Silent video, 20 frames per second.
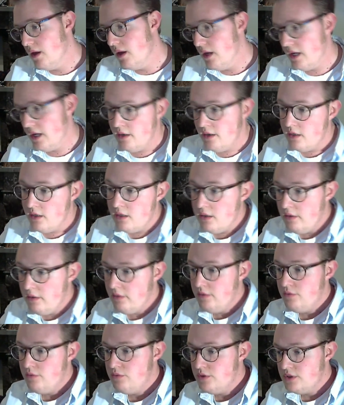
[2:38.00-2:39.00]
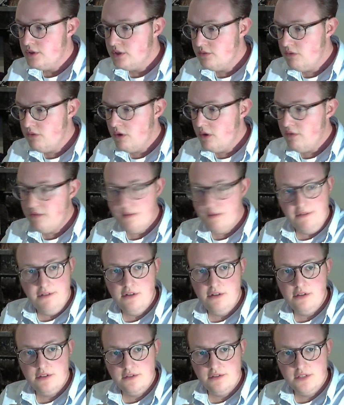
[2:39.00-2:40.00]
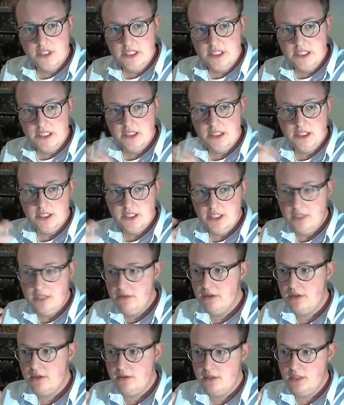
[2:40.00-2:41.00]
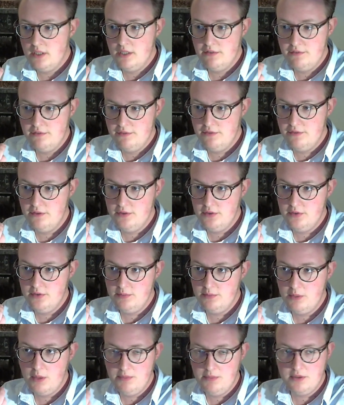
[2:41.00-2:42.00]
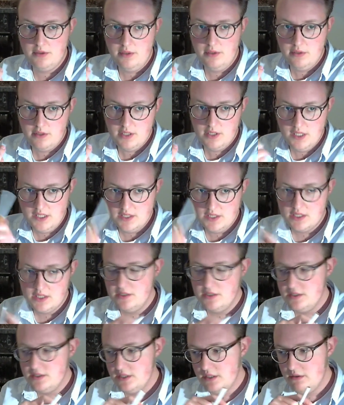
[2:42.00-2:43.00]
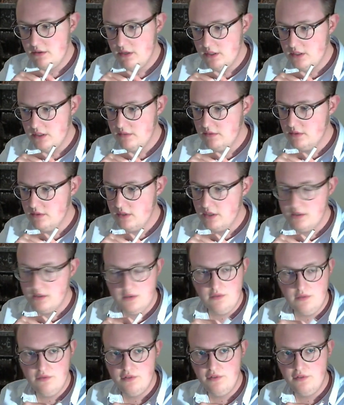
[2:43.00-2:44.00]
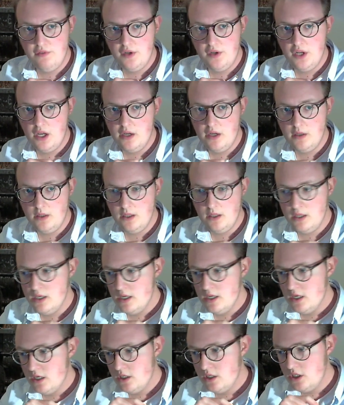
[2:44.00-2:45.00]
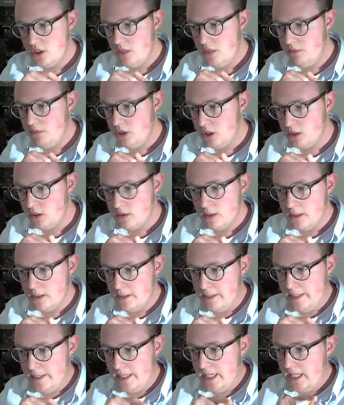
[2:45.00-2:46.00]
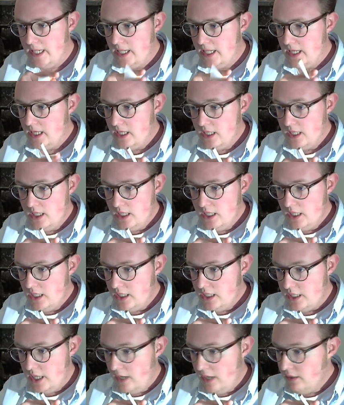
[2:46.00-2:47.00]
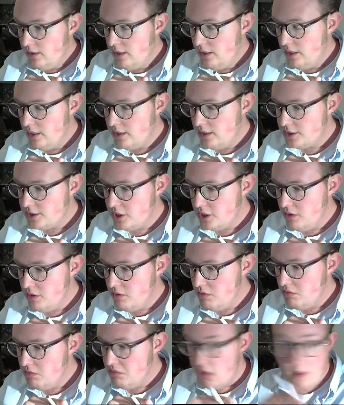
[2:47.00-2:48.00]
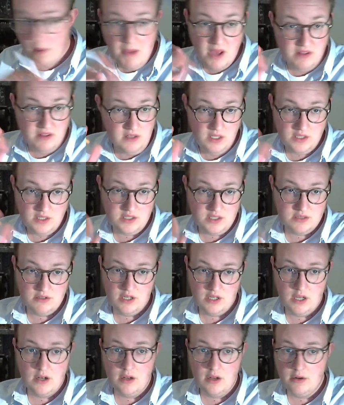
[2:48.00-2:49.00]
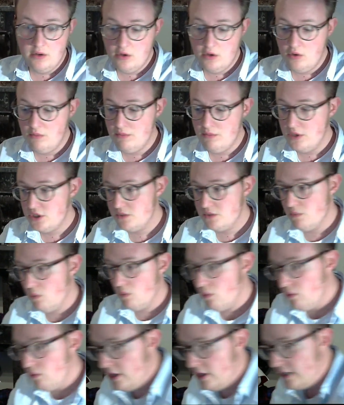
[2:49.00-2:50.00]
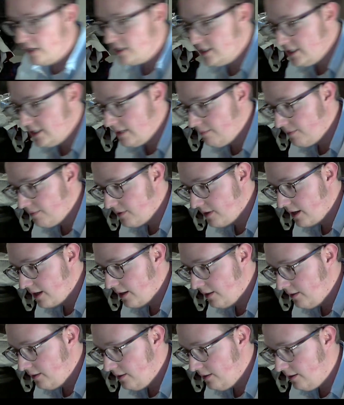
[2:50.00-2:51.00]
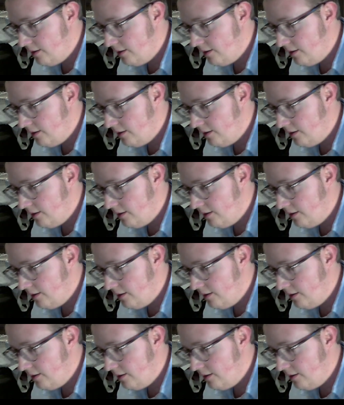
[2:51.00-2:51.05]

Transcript: and it was one of the first filtered cigarette, first popular king size cigarette in 1959 in Germany. Yeah. So about the history, I don't know much more except that